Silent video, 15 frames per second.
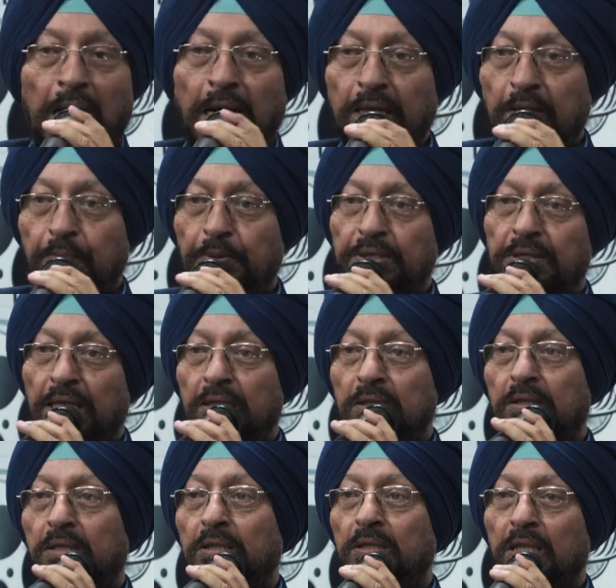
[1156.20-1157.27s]
I
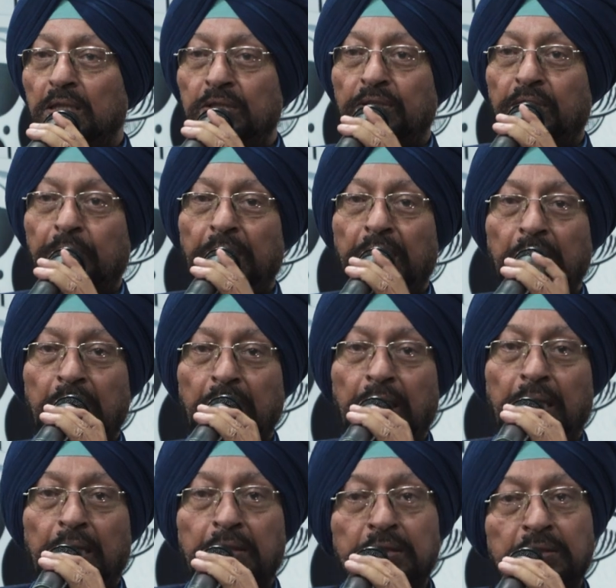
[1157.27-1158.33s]
represent this
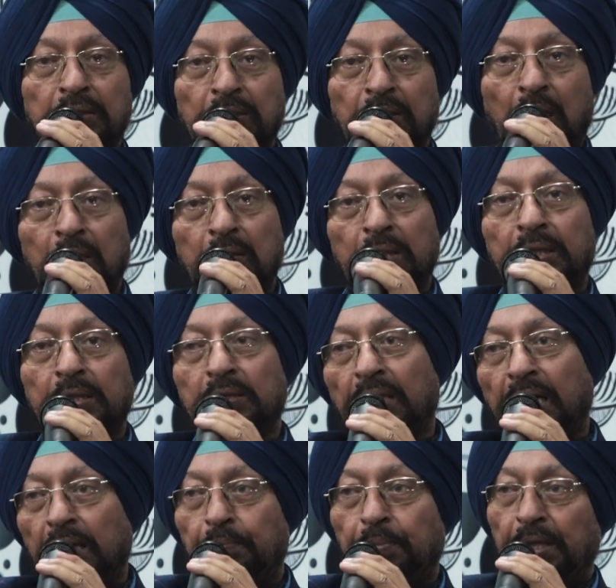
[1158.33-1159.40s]
community, and this is how it
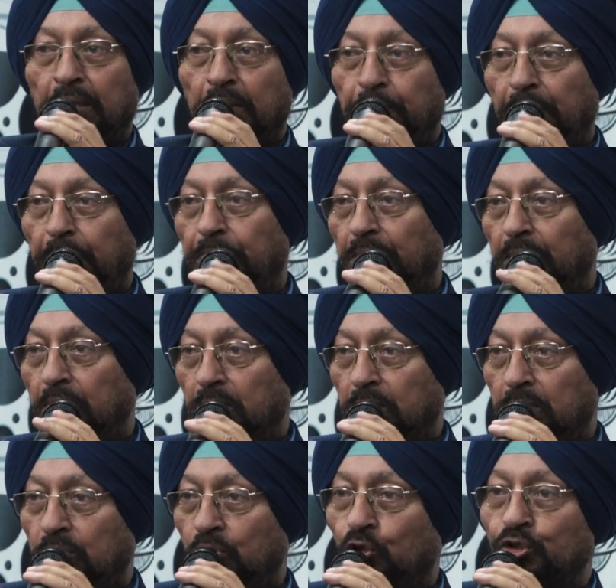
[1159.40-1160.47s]
is helping the people.
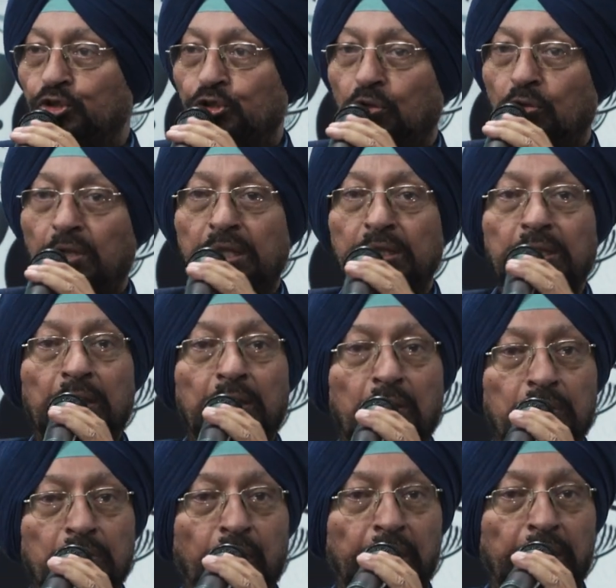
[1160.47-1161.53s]
Those stories are
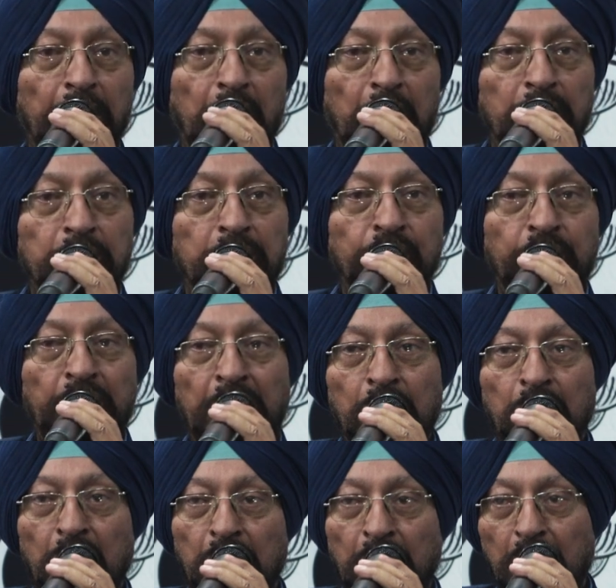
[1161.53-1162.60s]
not going out. We
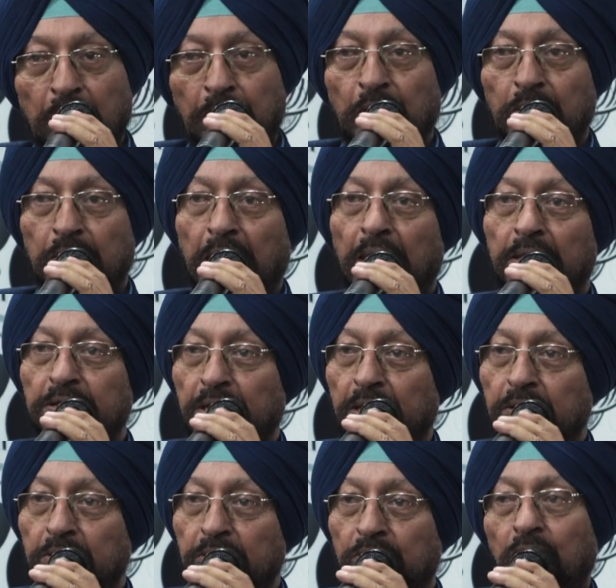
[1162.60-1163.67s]
are talking about
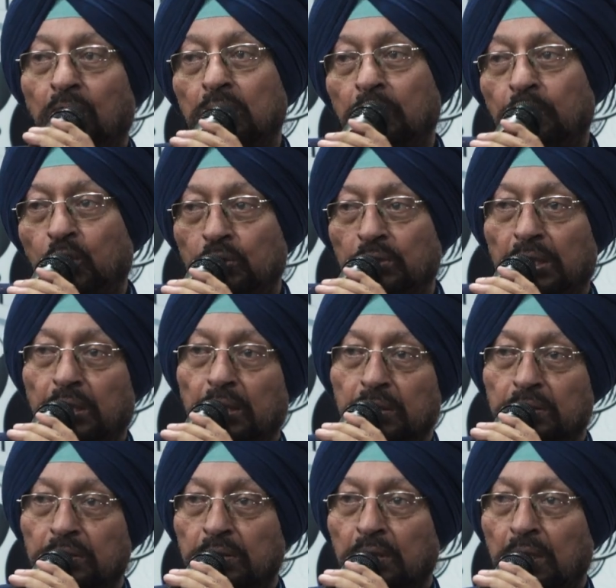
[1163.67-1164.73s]
ourselves, not about
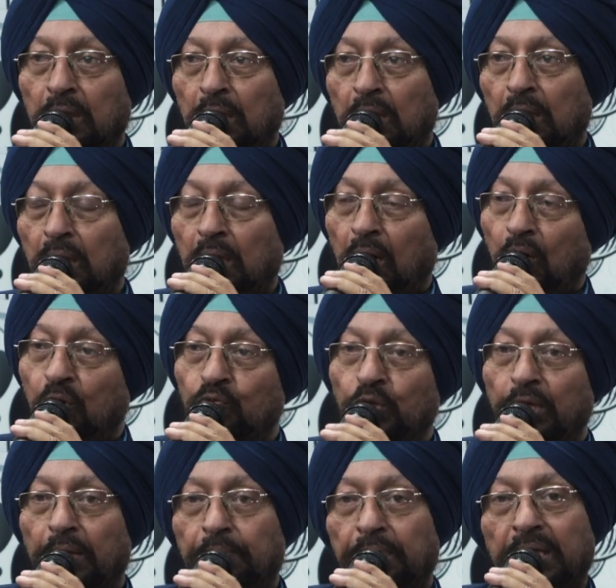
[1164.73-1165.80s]
others. How
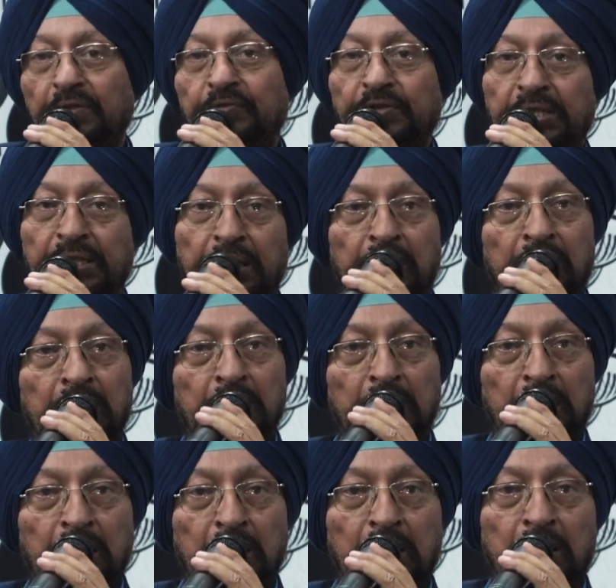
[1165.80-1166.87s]
we are benefiting
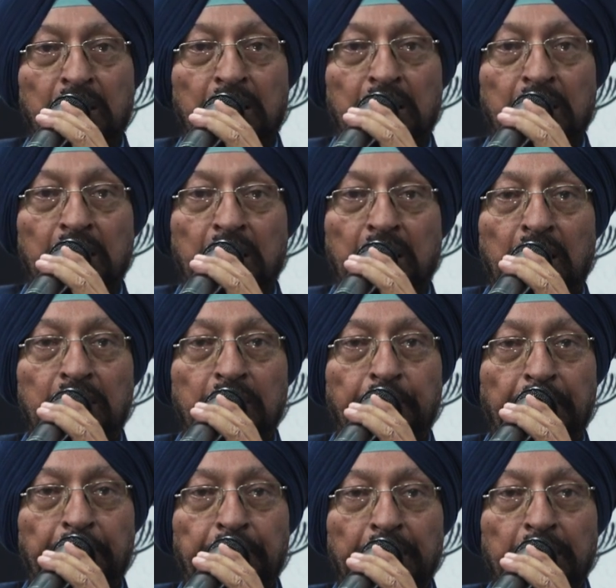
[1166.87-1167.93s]

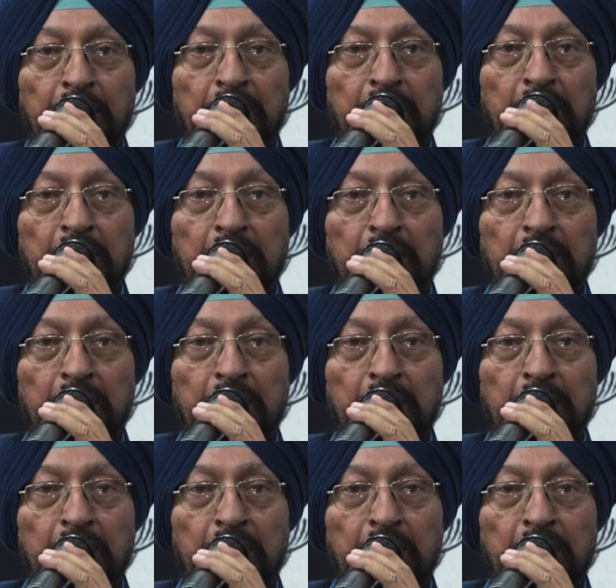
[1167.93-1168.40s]
other people.